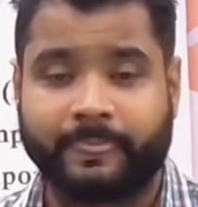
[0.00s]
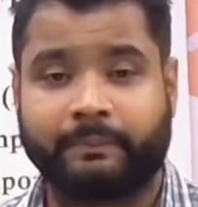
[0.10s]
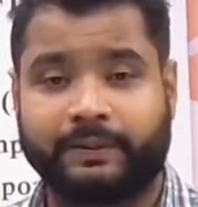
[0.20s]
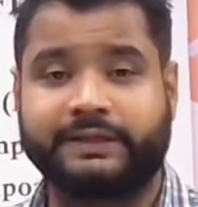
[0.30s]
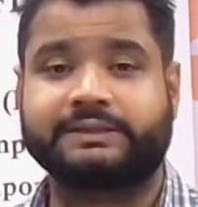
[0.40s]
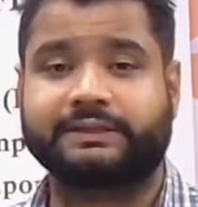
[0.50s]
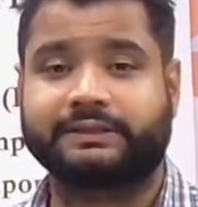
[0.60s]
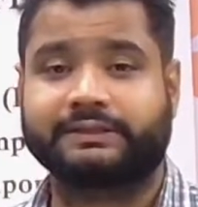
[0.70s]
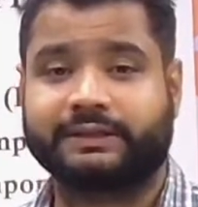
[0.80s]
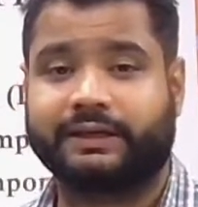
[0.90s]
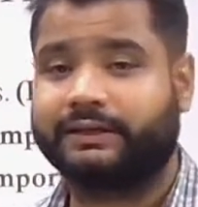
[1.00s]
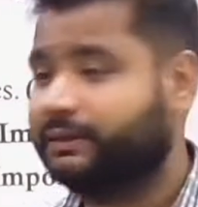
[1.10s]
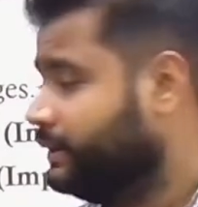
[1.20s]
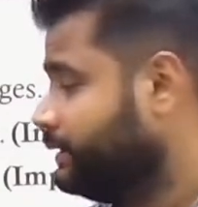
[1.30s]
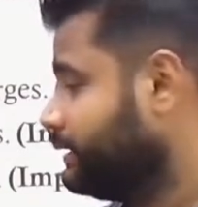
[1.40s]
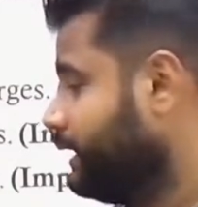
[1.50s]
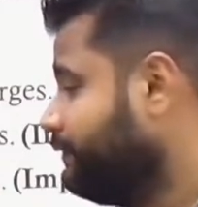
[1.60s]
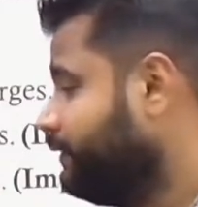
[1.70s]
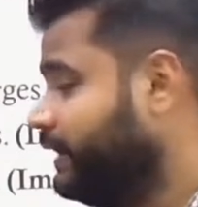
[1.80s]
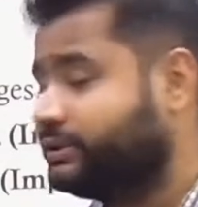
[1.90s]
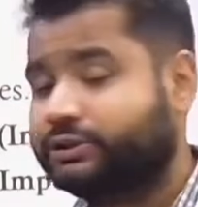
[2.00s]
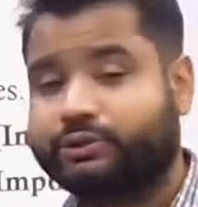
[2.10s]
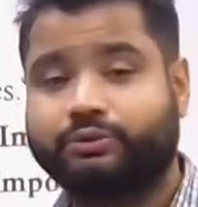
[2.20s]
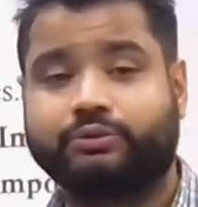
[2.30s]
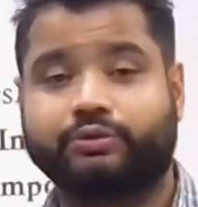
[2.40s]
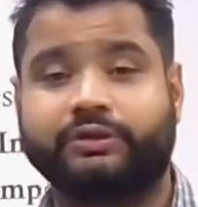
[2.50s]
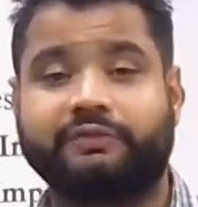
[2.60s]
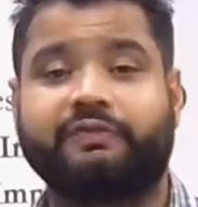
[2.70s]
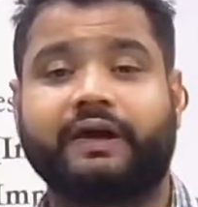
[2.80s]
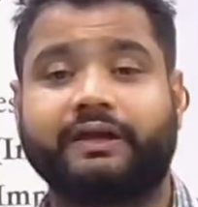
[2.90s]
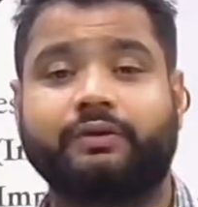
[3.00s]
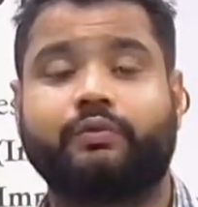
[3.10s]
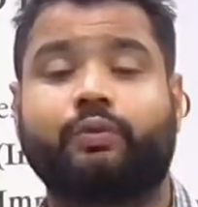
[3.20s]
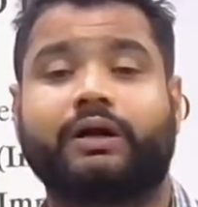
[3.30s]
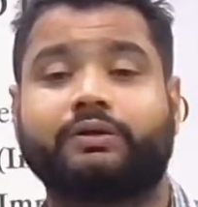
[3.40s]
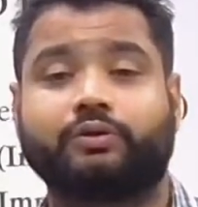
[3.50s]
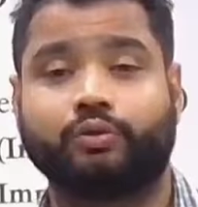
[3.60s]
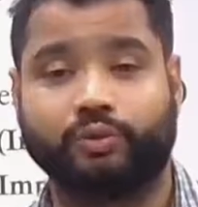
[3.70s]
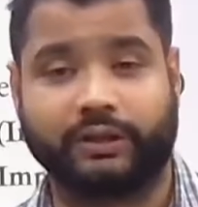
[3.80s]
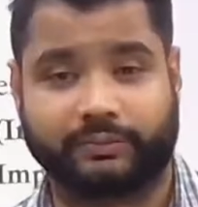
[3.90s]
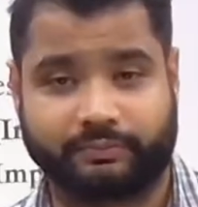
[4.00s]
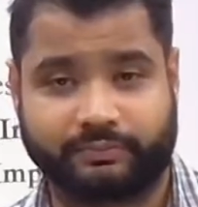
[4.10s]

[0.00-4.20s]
Please understand, they have asked you to define 1 Coulomb.